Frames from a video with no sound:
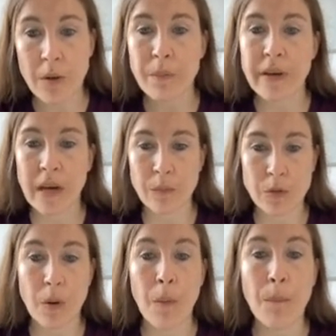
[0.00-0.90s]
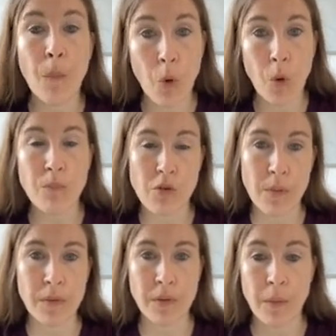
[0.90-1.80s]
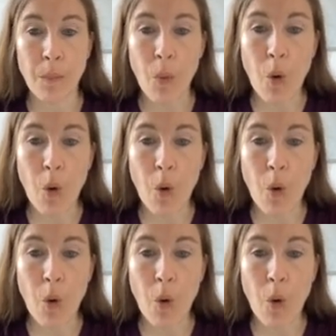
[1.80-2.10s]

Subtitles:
becomes more prominent, more